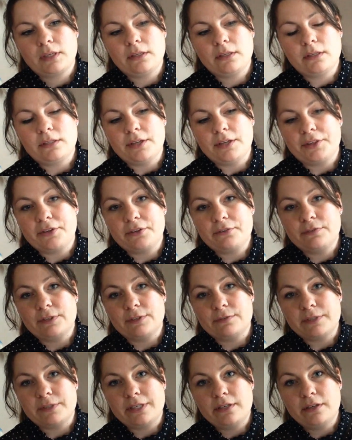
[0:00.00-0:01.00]
another
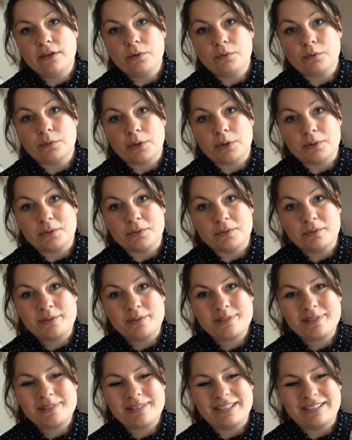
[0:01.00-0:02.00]
50
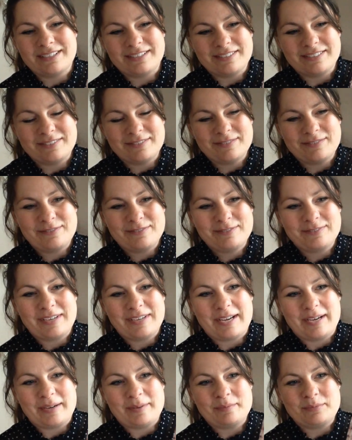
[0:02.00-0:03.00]
rows of
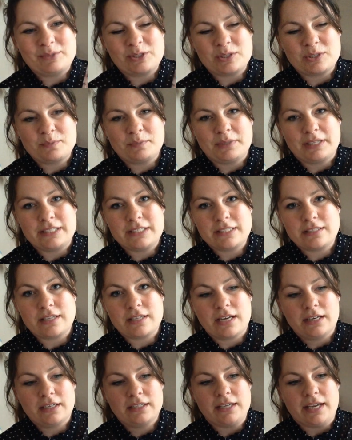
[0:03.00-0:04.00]
just plain
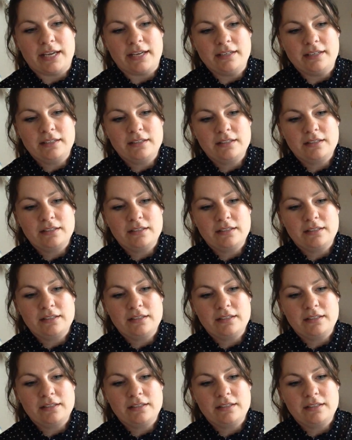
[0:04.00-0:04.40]
stockinette.